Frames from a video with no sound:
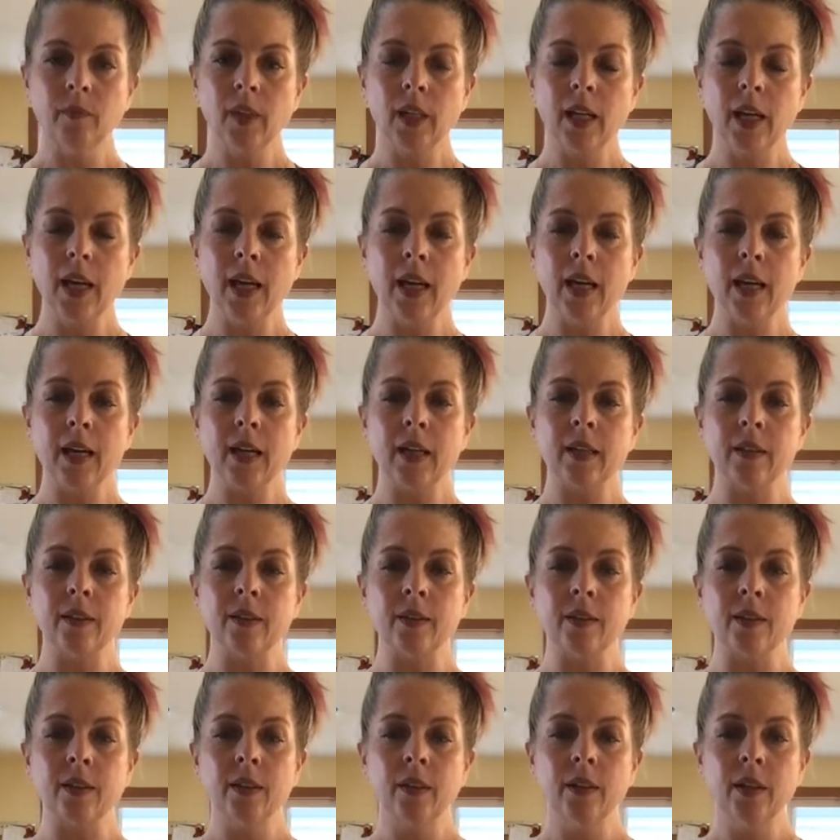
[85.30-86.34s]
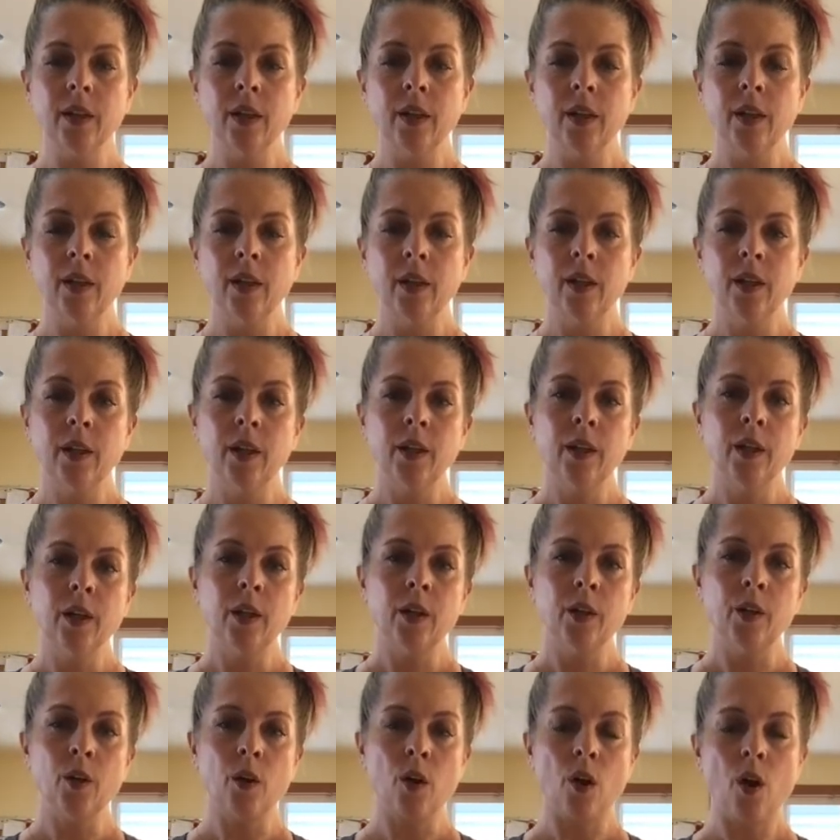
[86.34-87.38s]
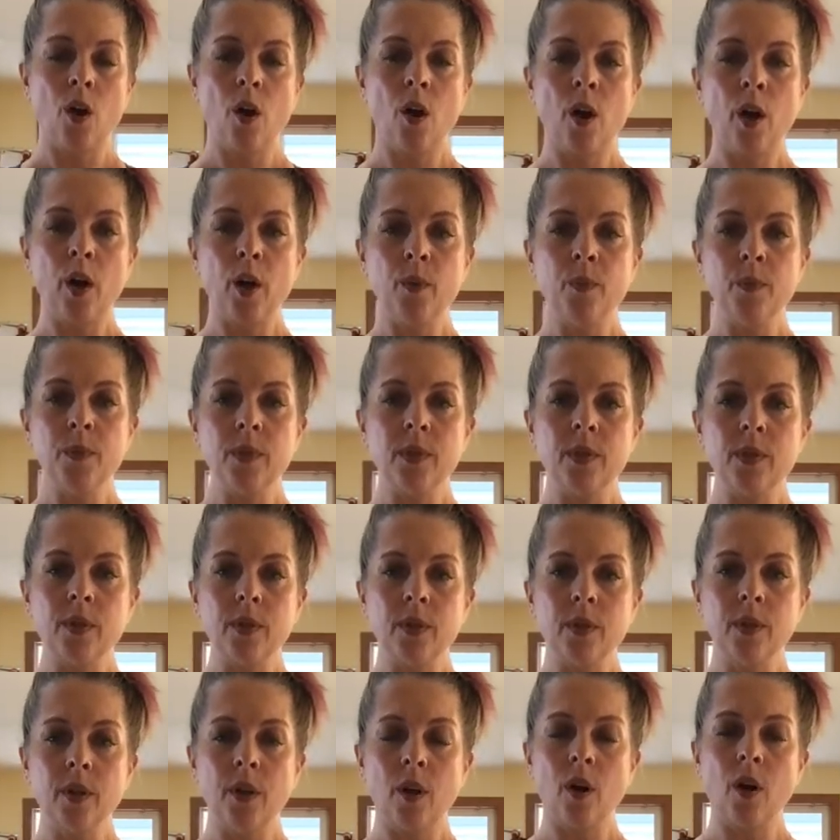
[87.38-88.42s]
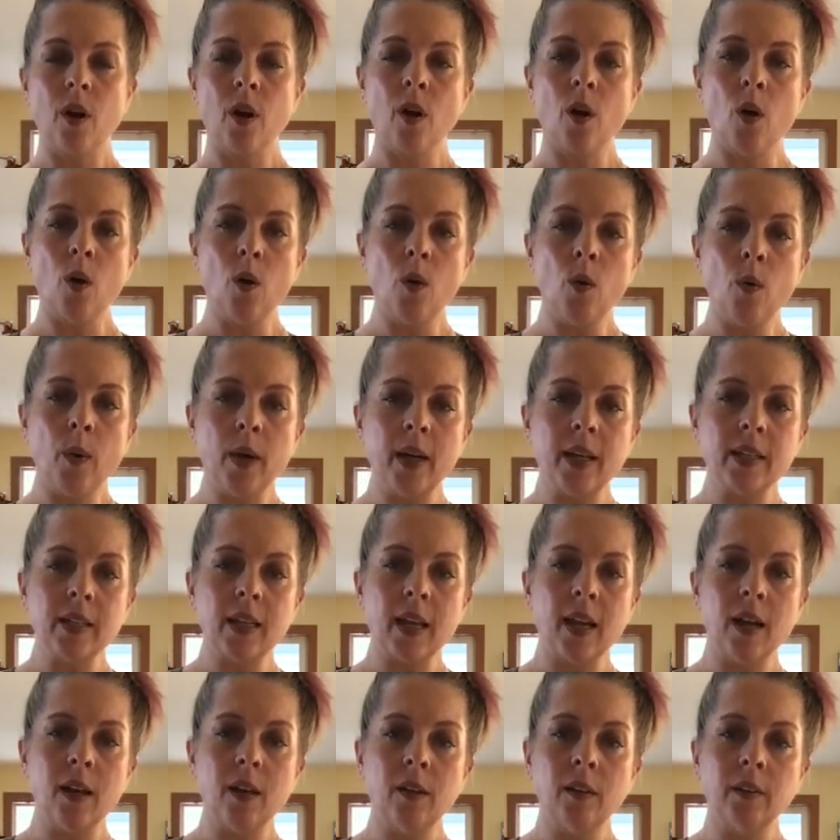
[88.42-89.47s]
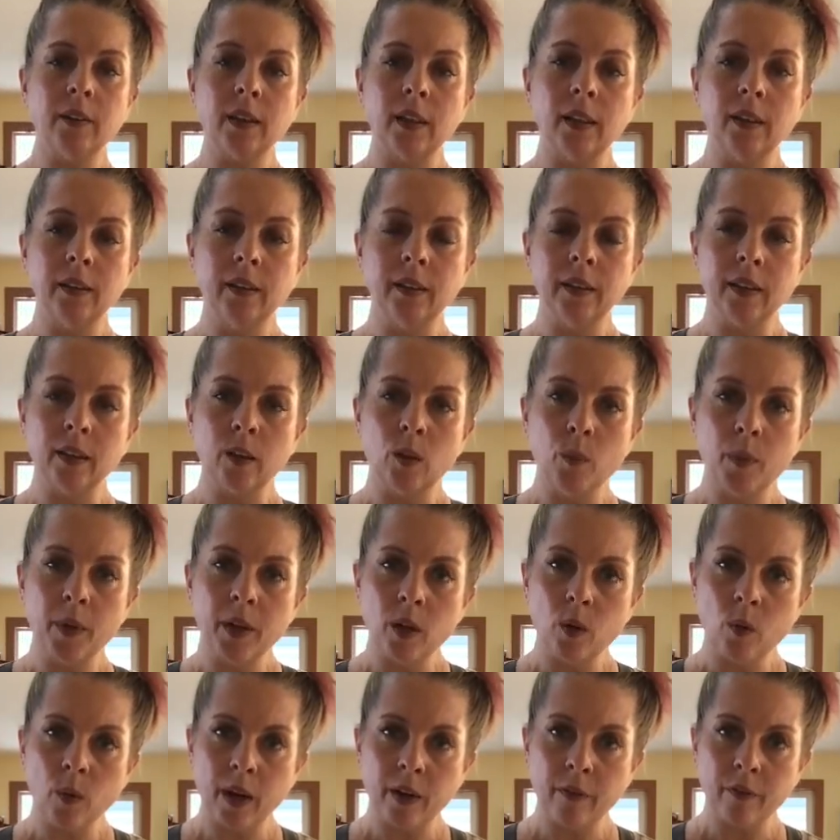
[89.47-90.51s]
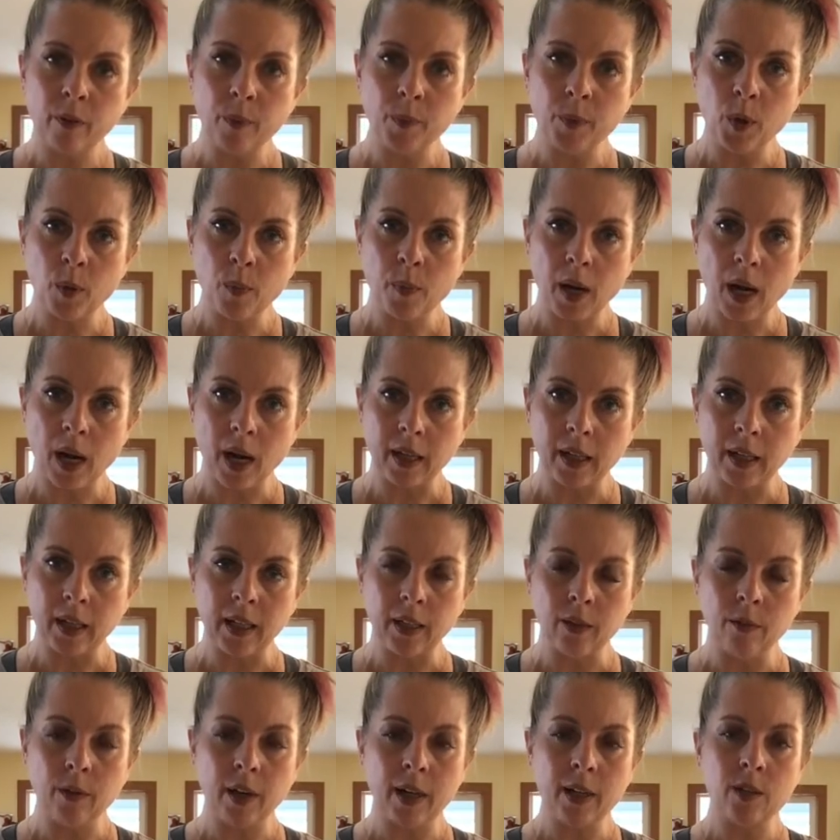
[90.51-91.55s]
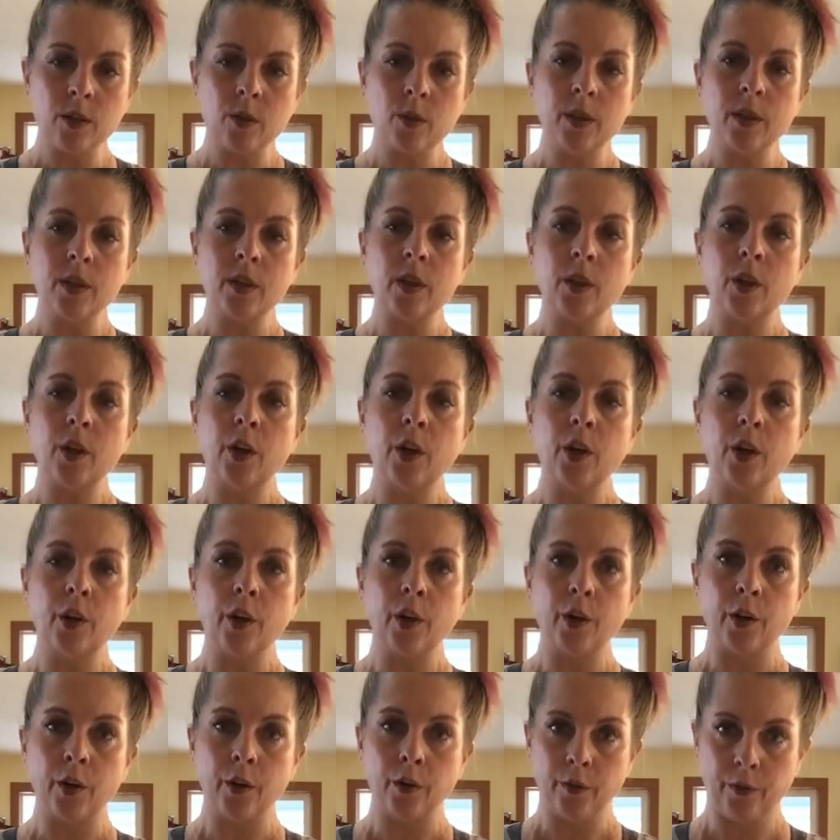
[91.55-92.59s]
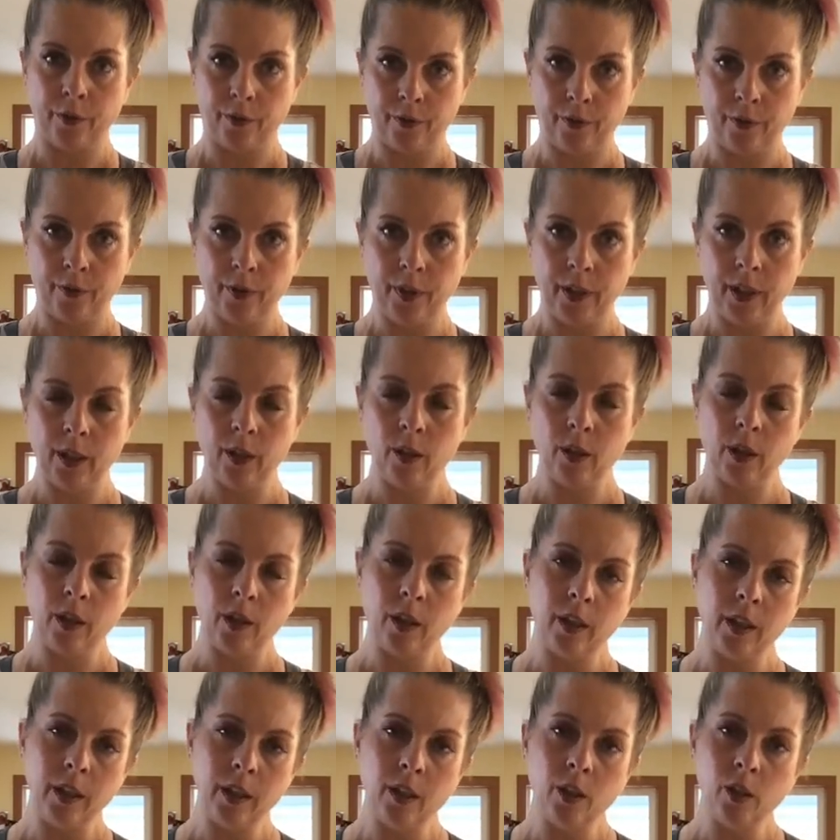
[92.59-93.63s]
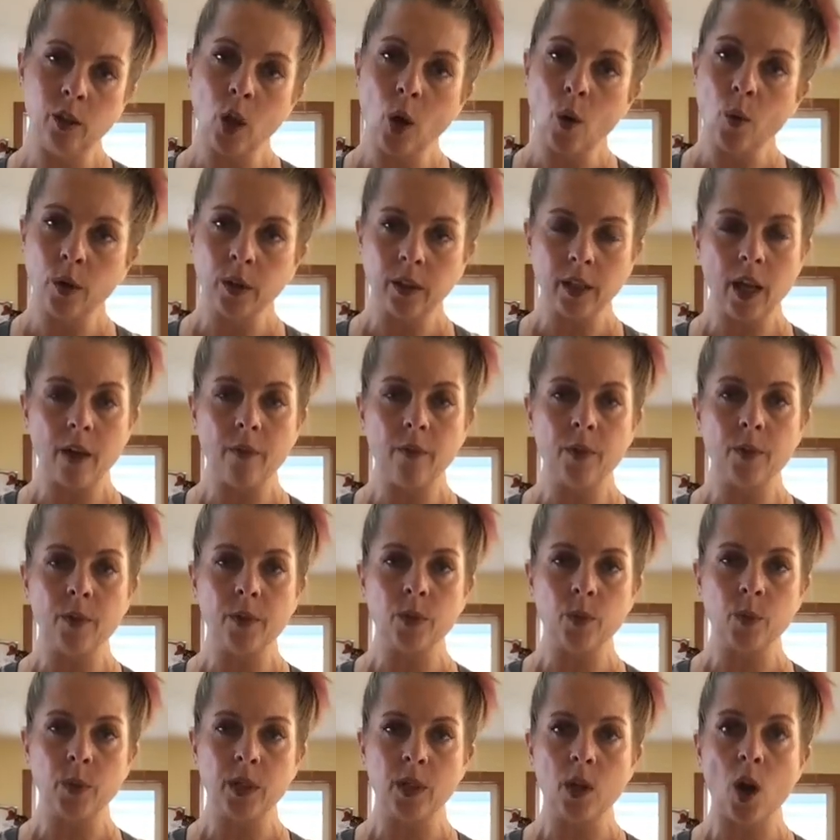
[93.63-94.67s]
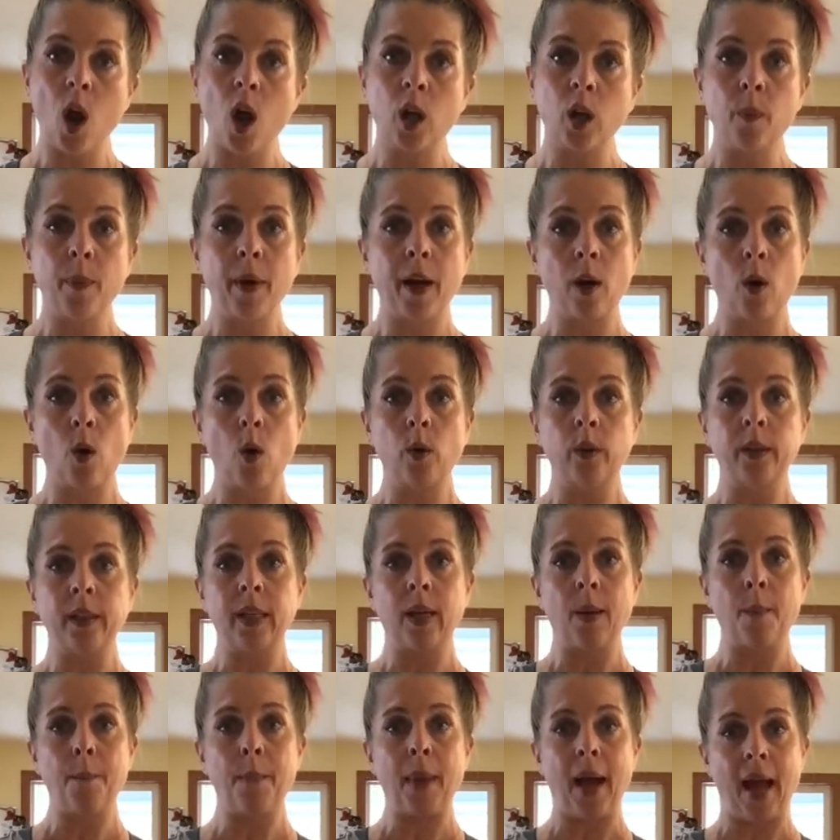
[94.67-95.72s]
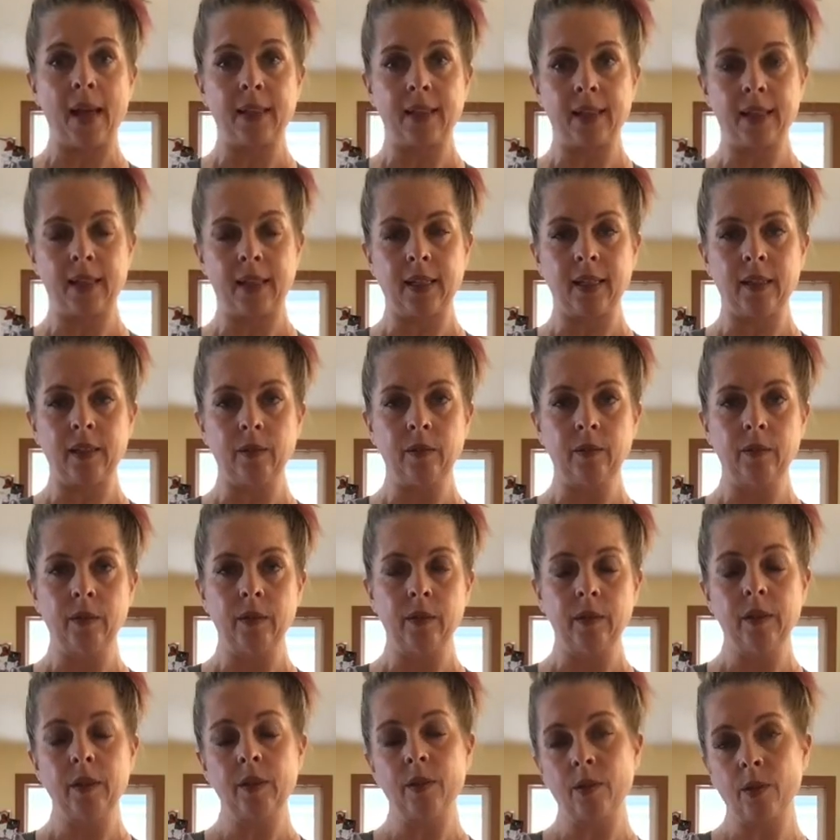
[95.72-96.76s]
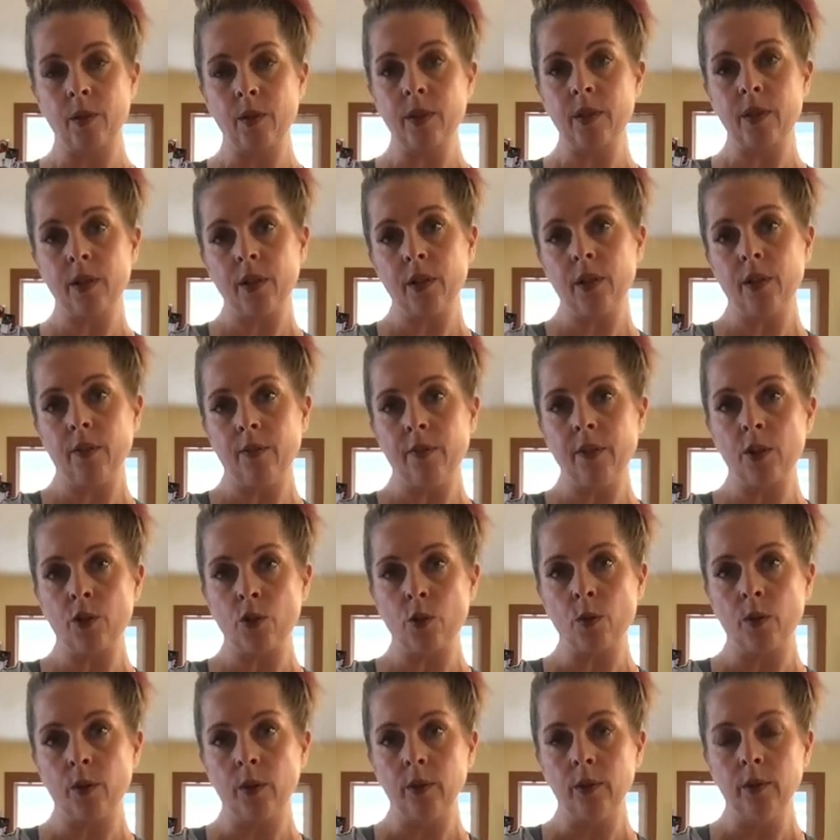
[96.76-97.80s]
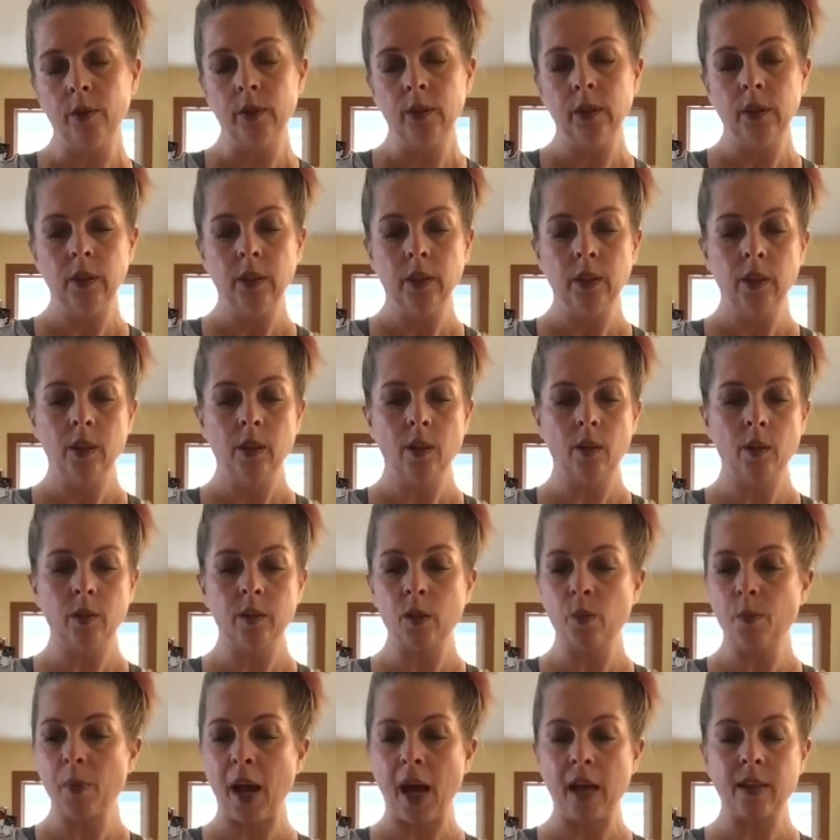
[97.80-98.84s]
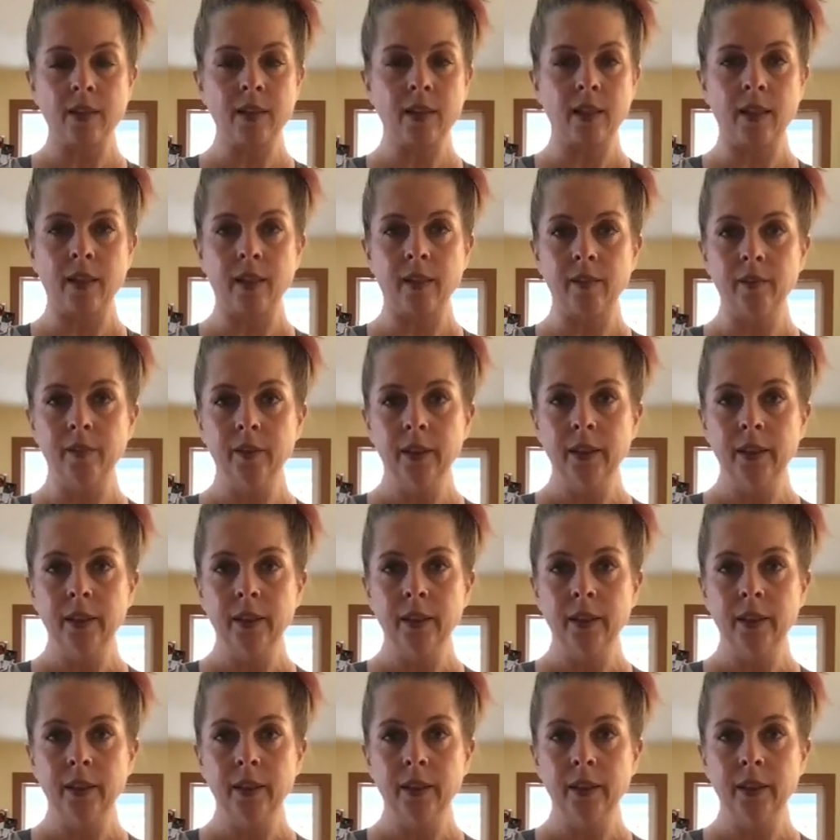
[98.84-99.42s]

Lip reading: And your arms are always held a little bit away from your body, right? So it's a curve. In the lower levels, we talk about holding a basket. So it's a good visual. Hold a basket.